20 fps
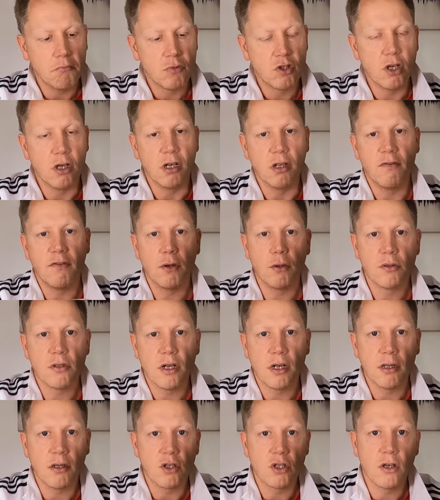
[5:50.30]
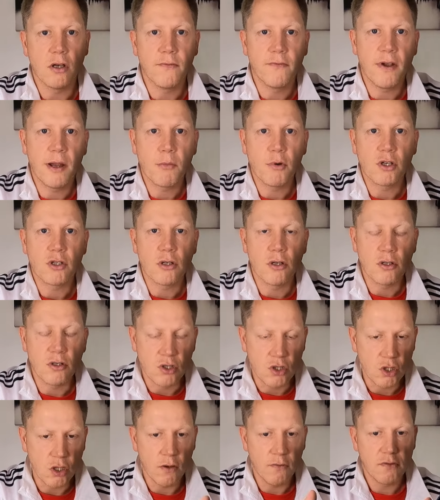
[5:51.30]
Certainly feels like the soft fabric's nice
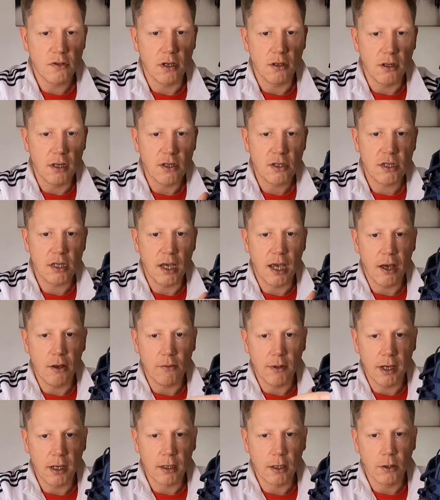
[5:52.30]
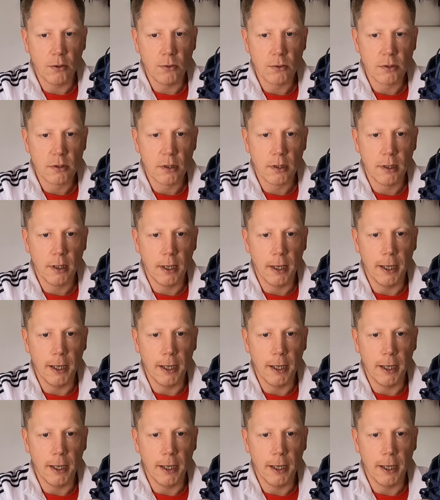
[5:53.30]
and soft, so let's see how that goes.